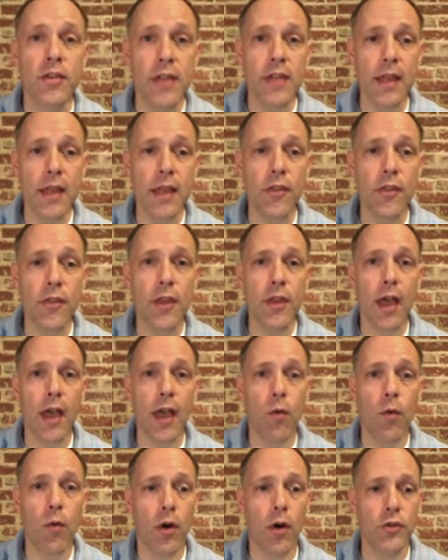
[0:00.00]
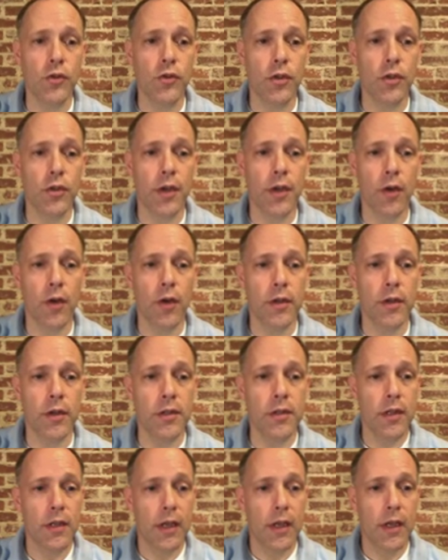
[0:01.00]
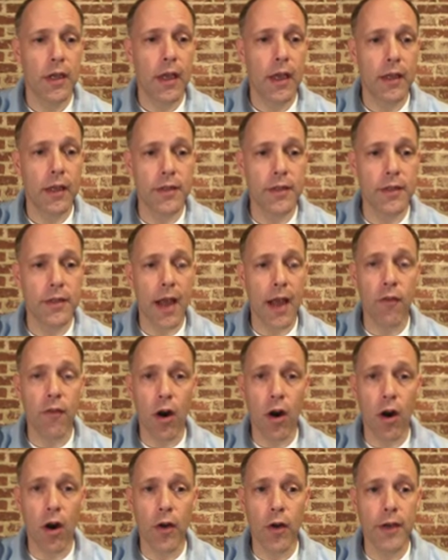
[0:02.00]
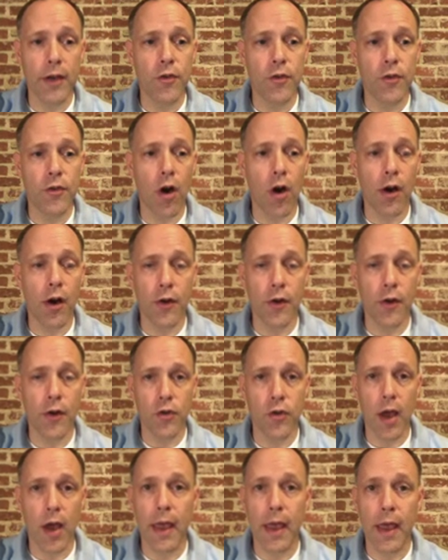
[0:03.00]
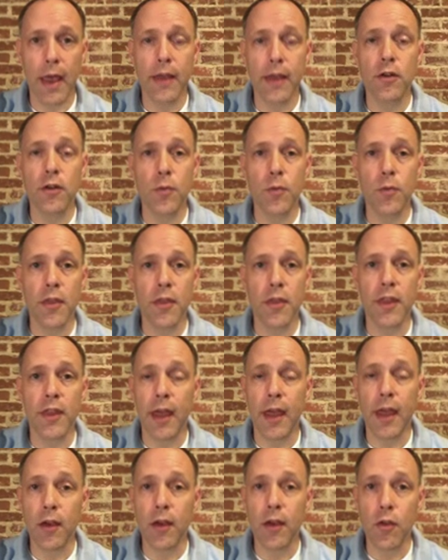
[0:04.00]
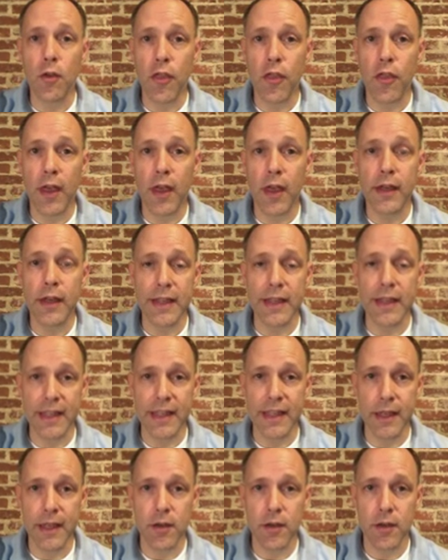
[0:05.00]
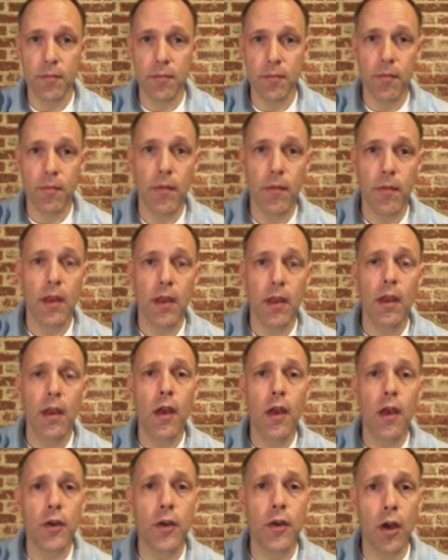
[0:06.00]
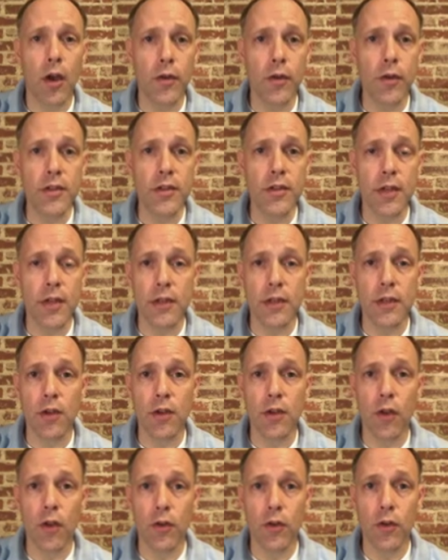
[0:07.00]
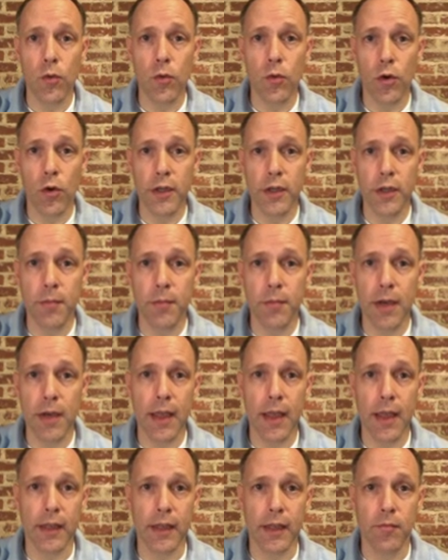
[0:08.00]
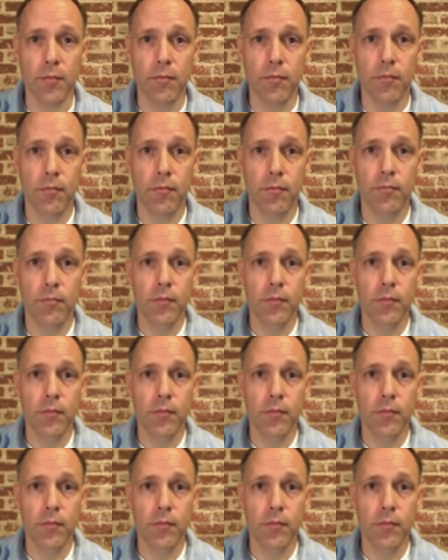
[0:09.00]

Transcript: The second thing I want you to notice is that I've already drawn our triangle with the angle theta in it. Notice that it's on the coordinate plane.